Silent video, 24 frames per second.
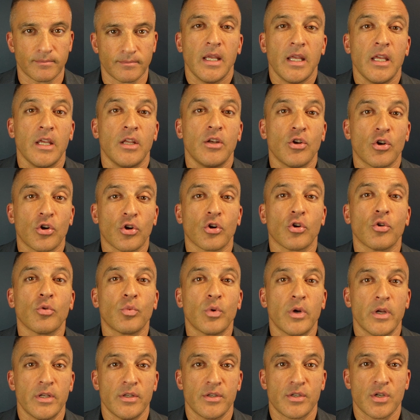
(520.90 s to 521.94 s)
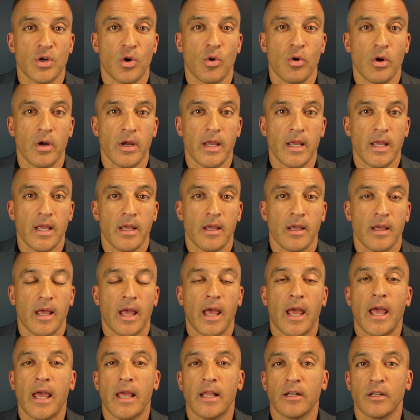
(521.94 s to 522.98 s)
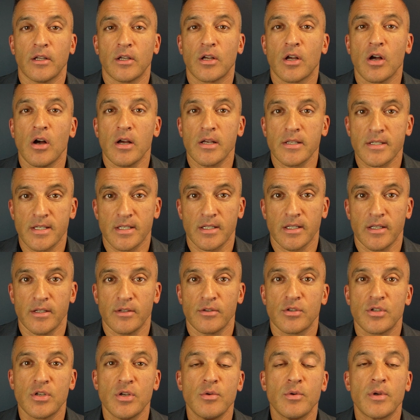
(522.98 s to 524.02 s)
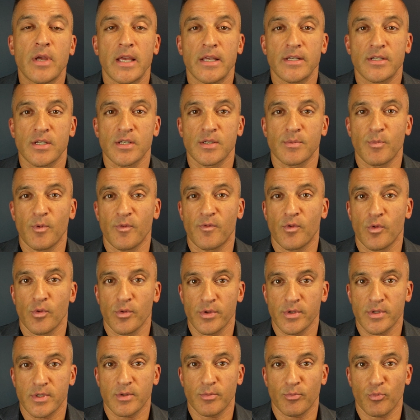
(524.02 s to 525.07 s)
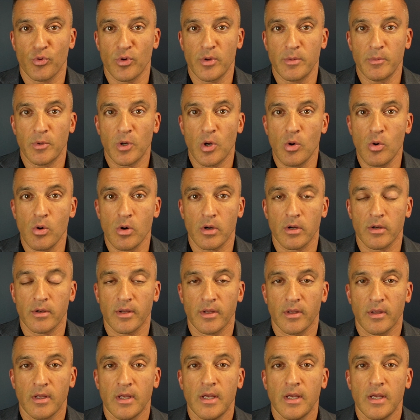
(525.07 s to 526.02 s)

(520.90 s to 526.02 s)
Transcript: In Irwin, Toy, and Gosselin, two cases before the Supreme Court,